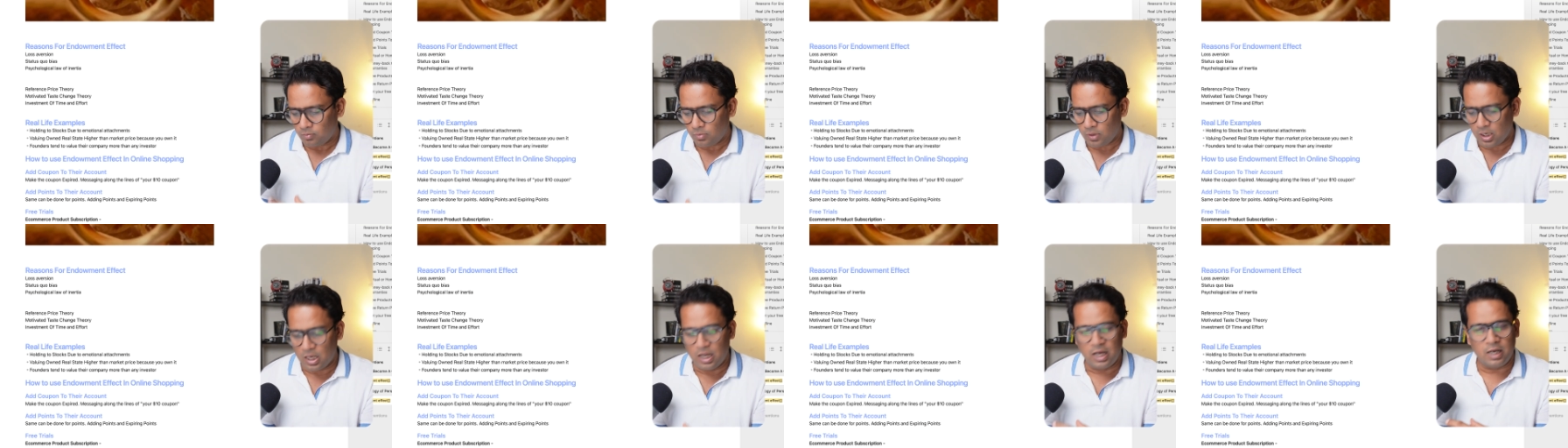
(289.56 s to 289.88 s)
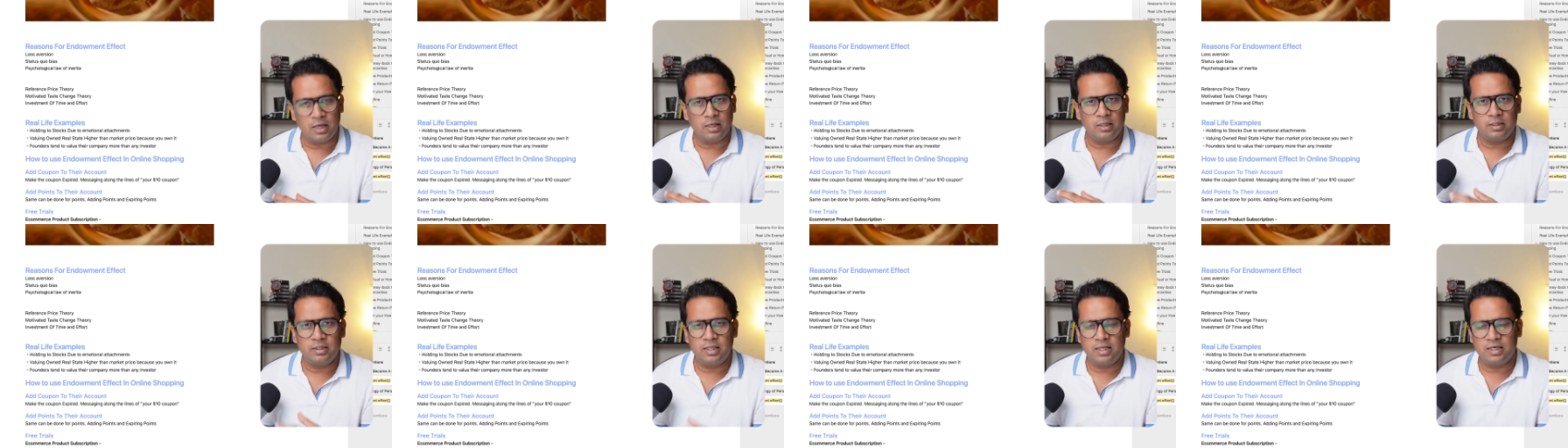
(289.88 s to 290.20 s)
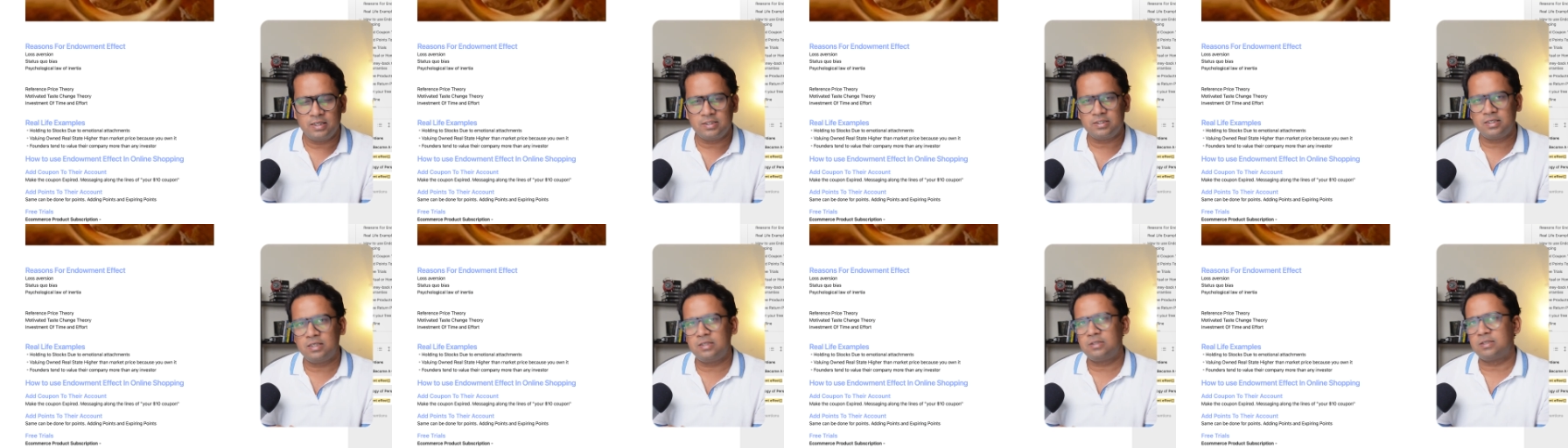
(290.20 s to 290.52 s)
there
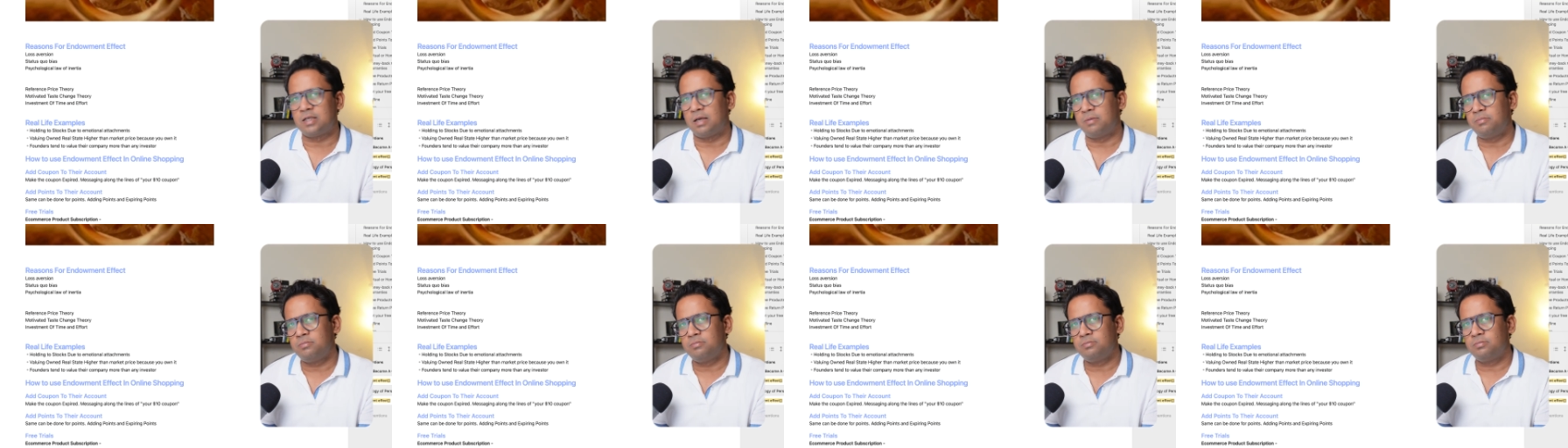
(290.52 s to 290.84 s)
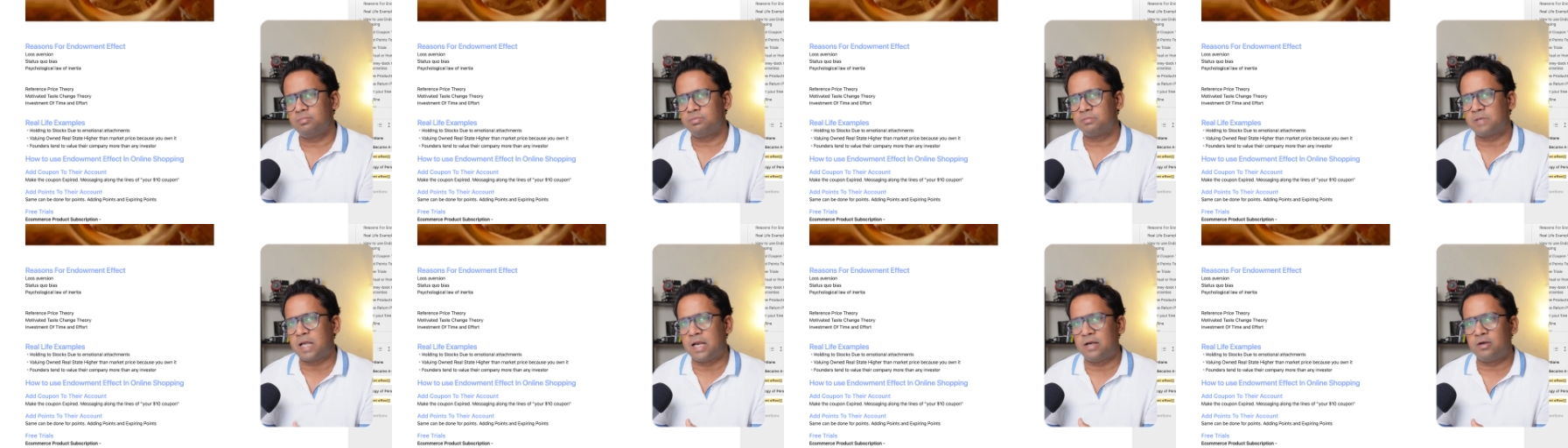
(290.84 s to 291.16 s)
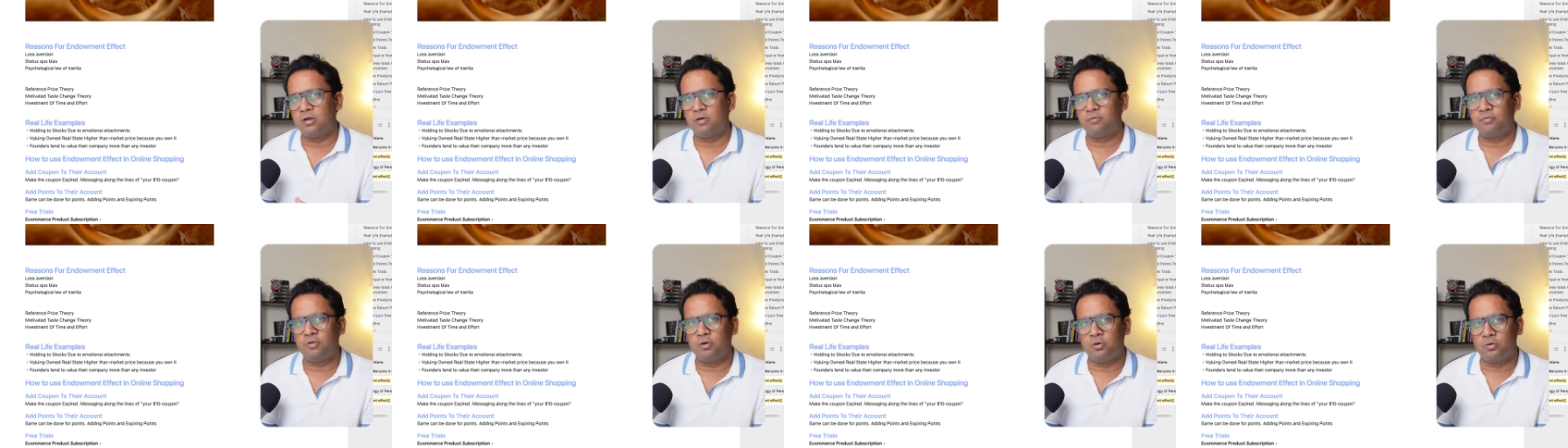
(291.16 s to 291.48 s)
is some kind
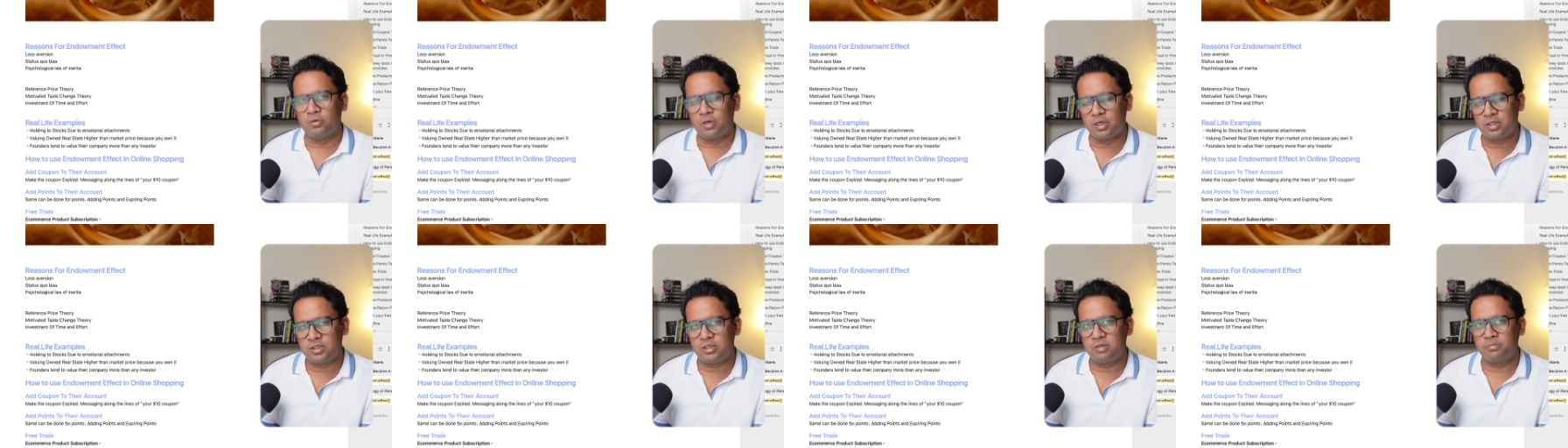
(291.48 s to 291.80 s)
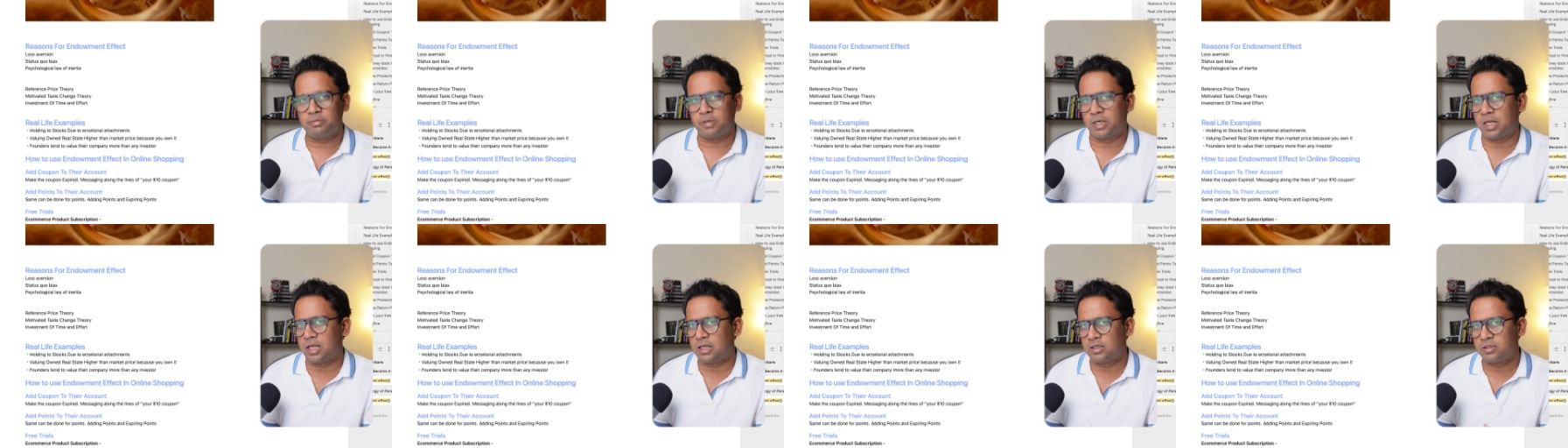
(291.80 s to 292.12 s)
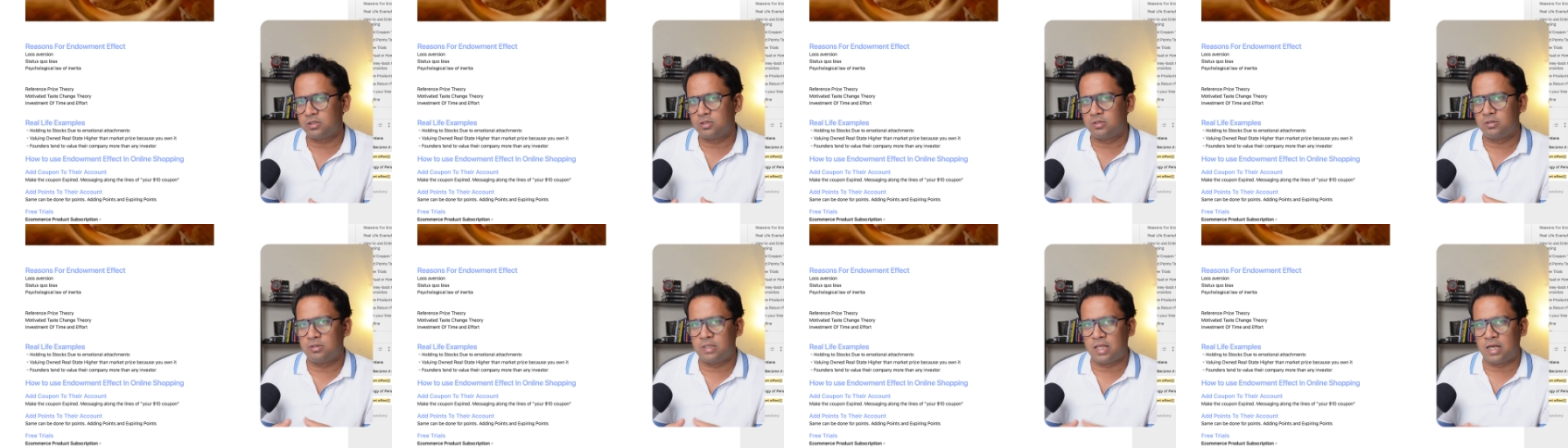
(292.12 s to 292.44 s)
of a ownership
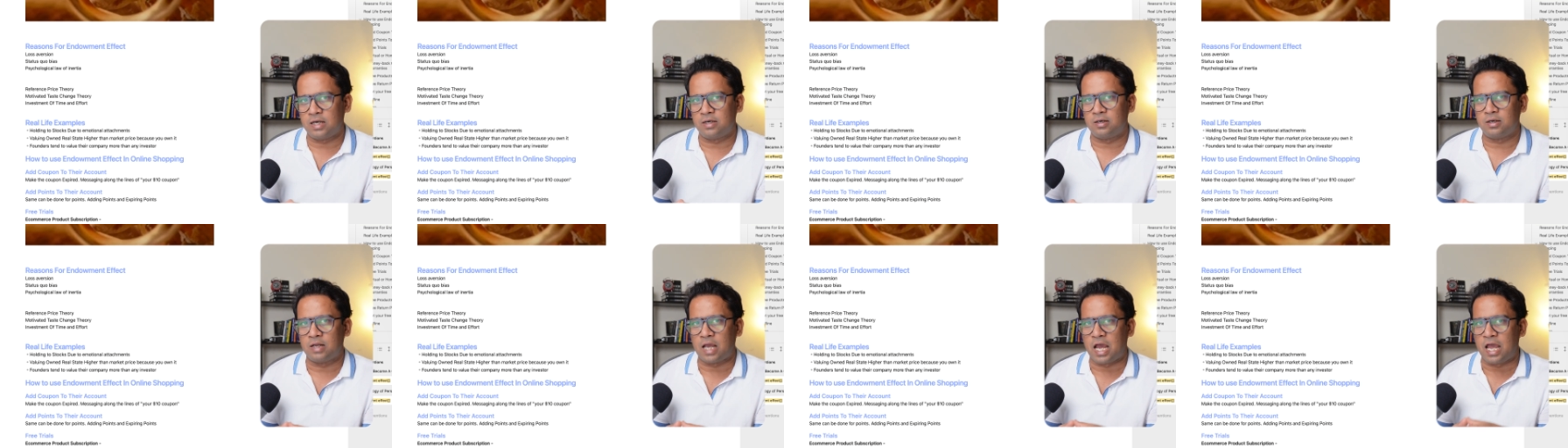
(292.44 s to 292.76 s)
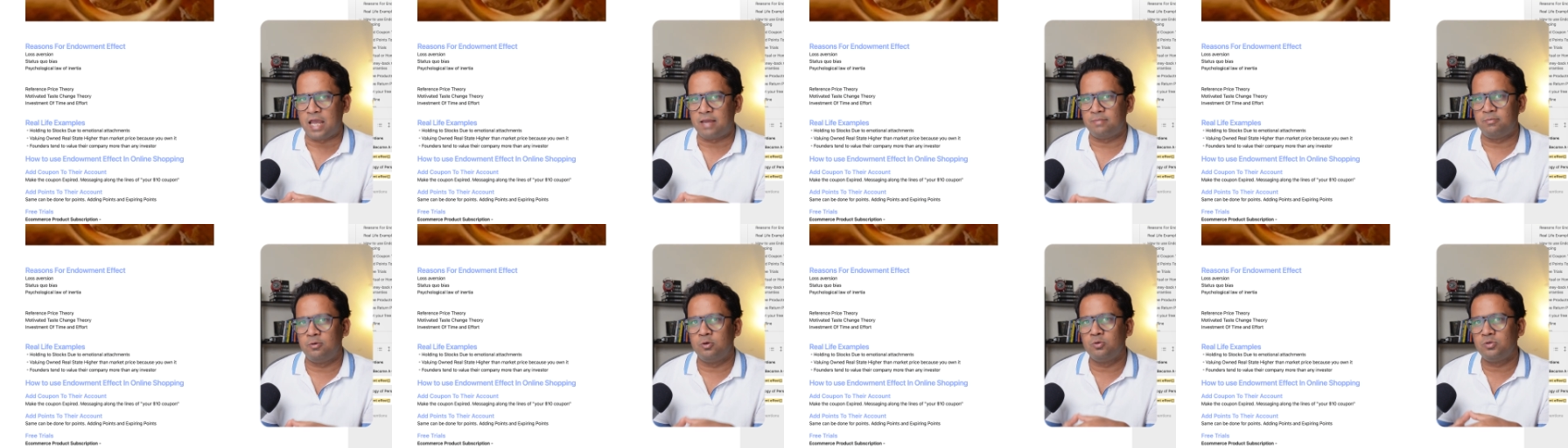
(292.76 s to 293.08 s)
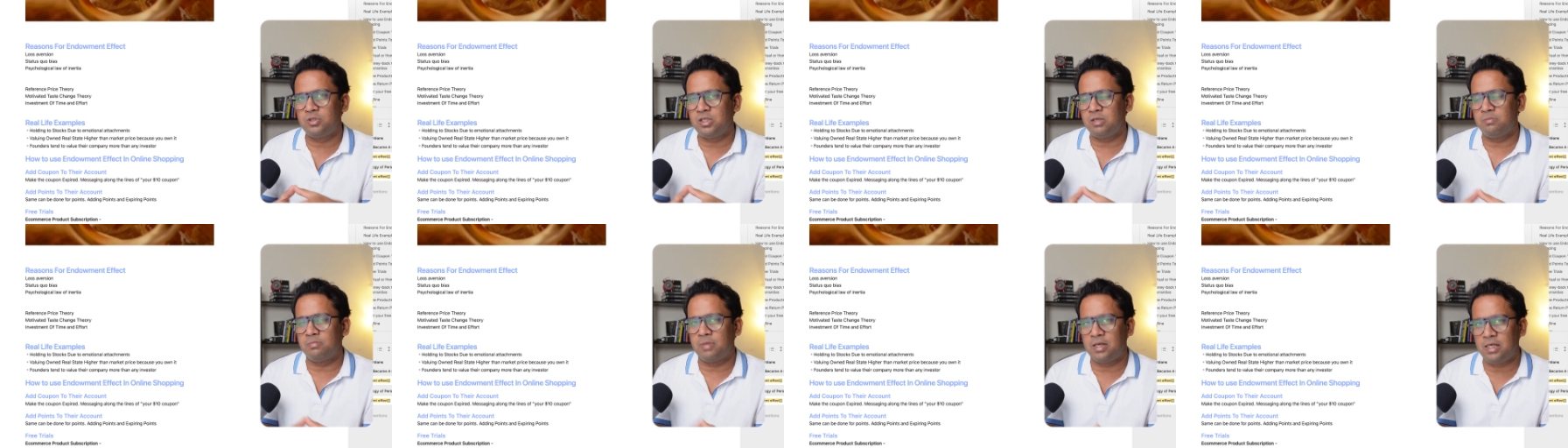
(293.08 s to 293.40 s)
attached, that I am
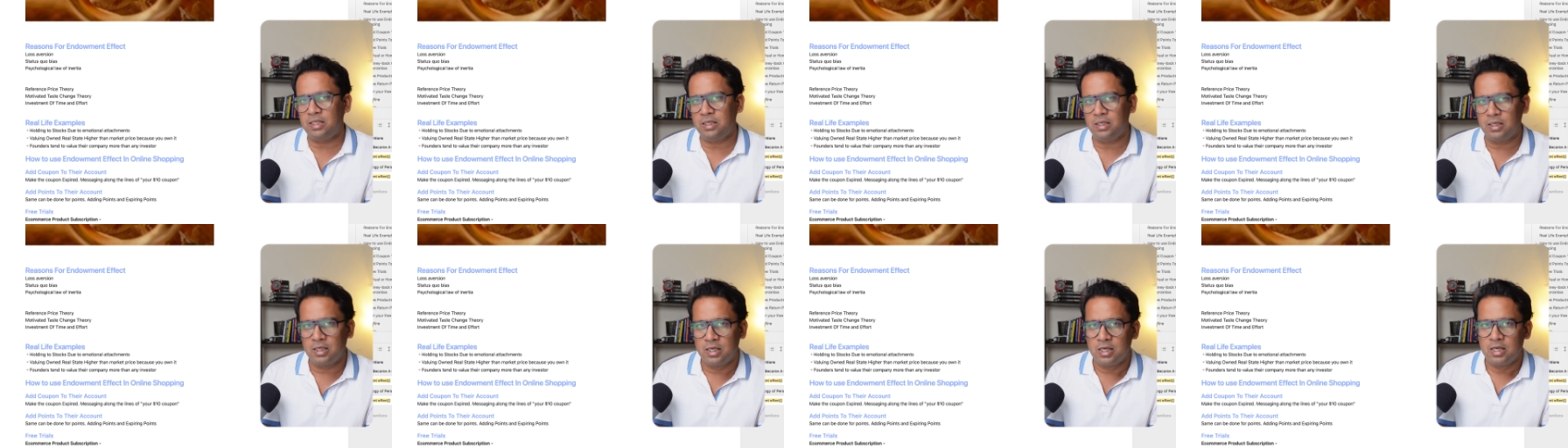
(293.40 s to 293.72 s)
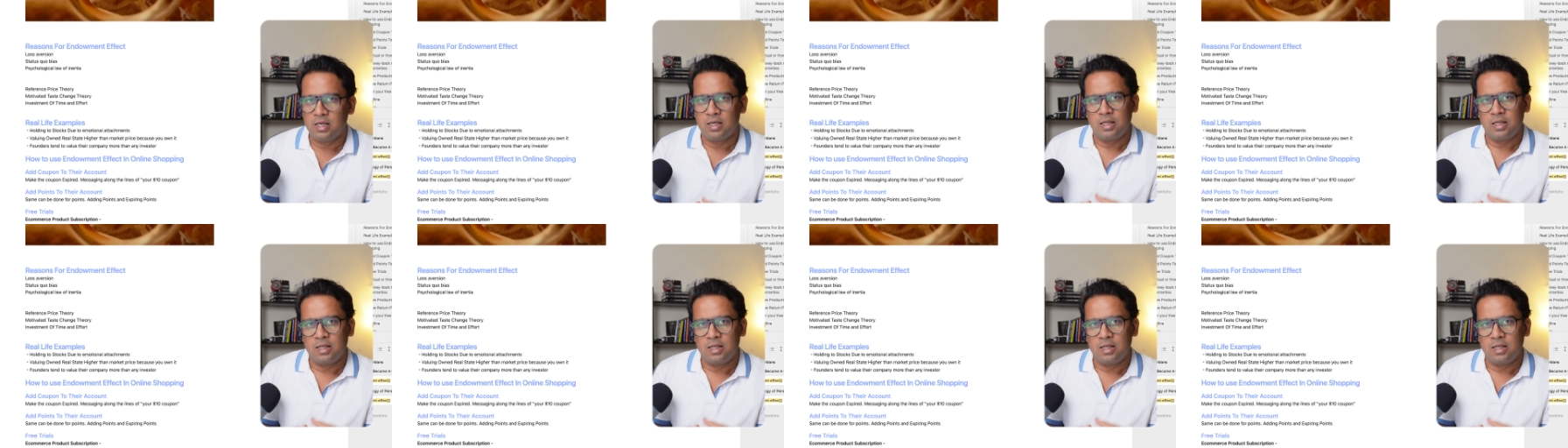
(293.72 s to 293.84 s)
losing money,